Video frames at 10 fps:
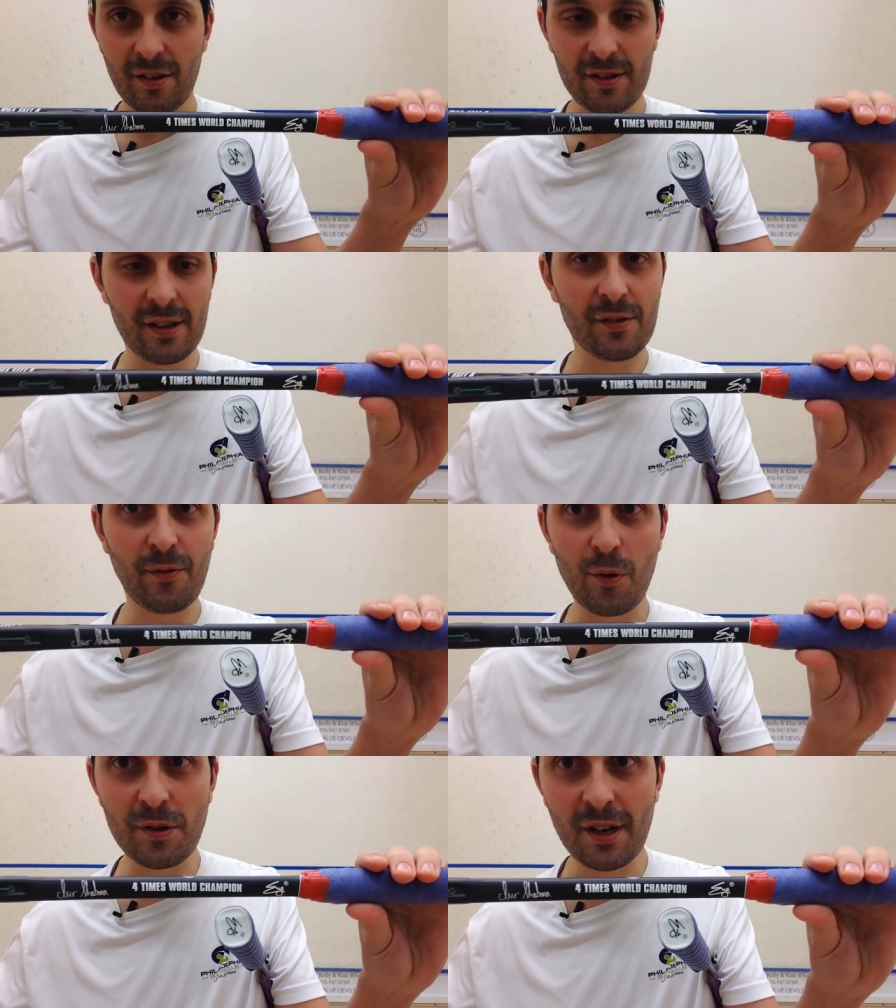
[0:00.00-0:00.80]
It says
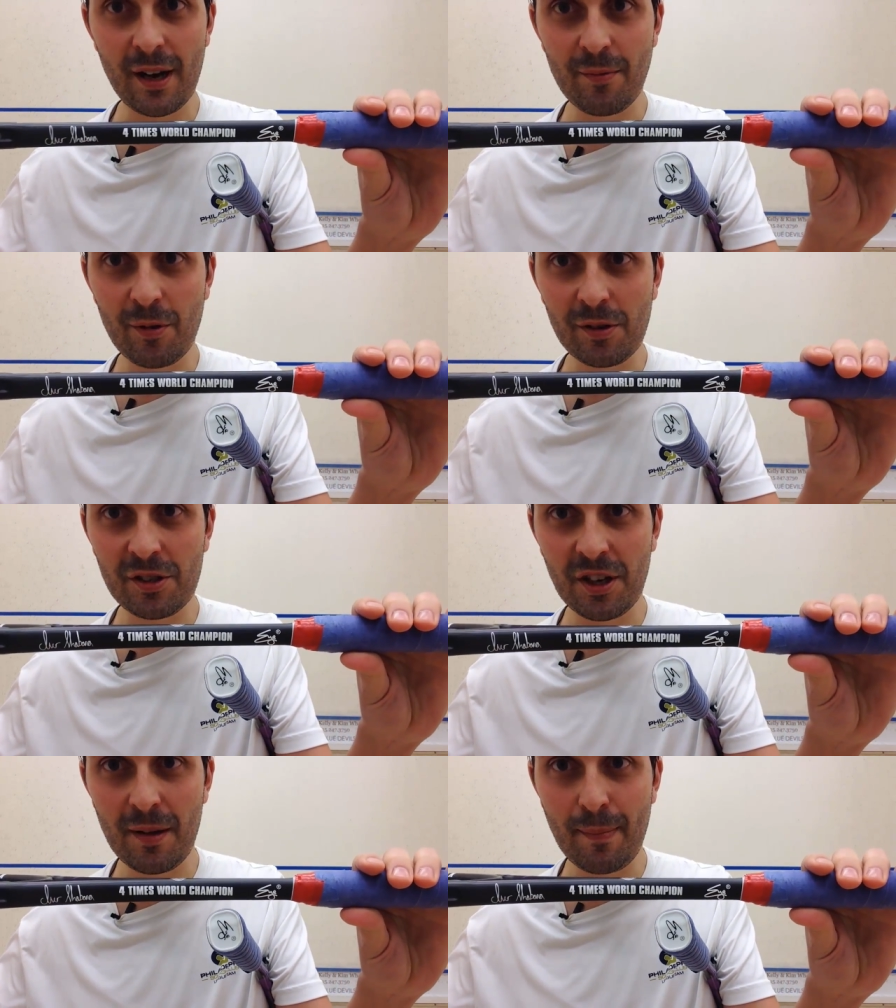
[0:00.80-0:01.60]
four time world
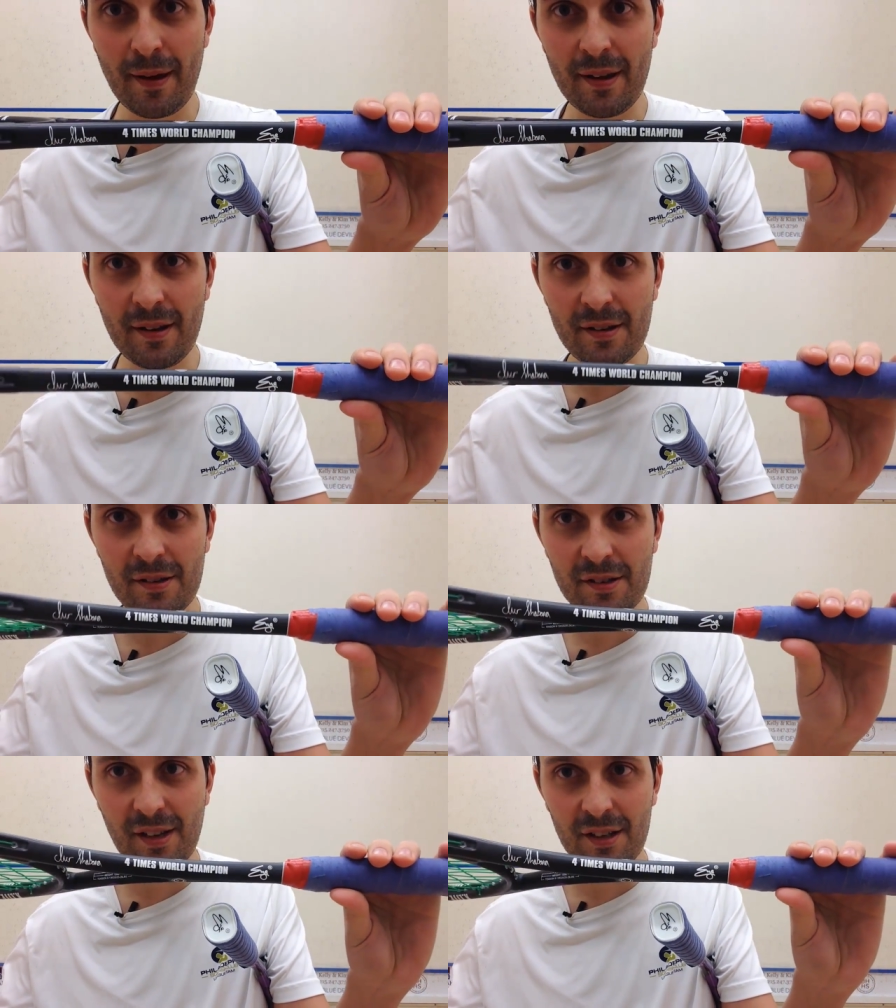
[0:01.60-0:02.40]
champion, and
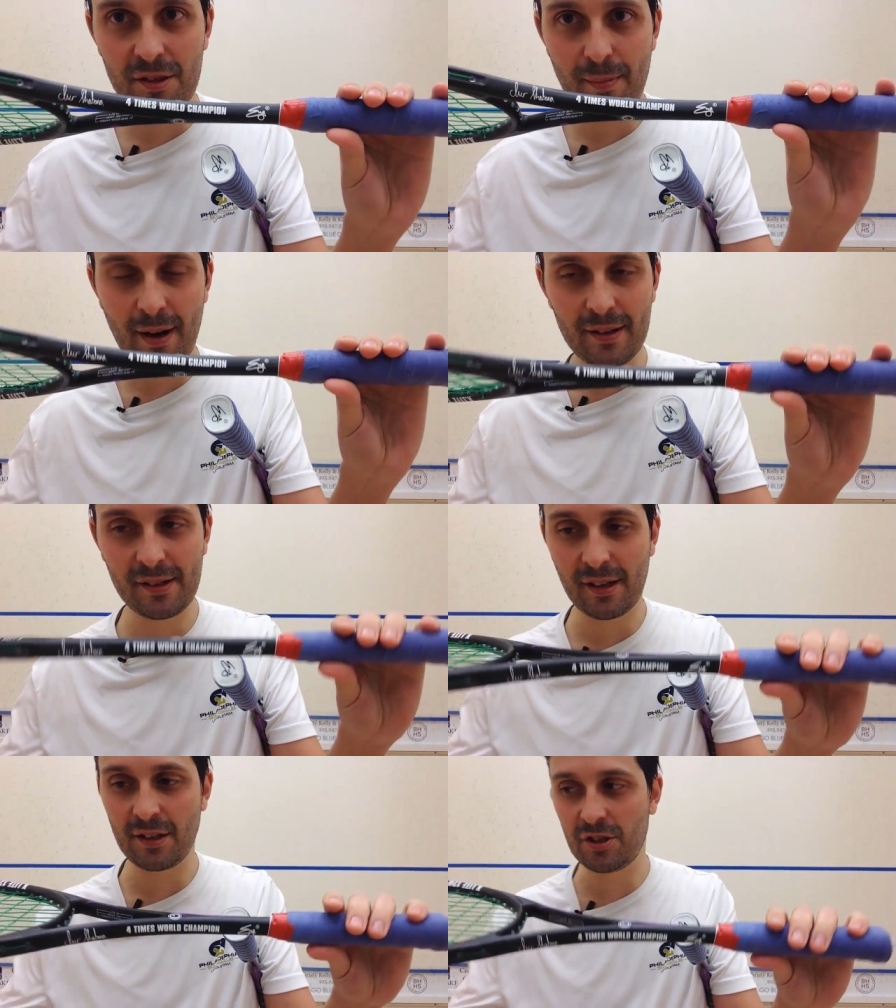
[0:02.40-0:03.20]
it's got Shabana's
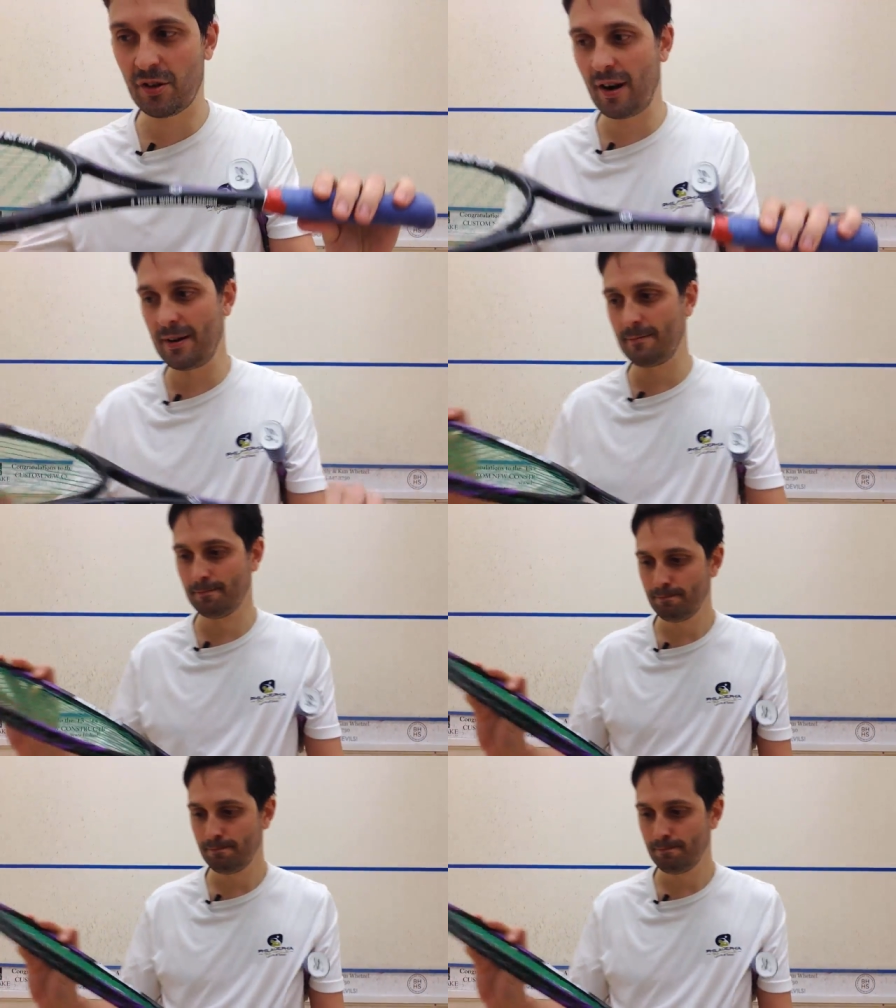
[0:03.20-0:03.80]
signature on it.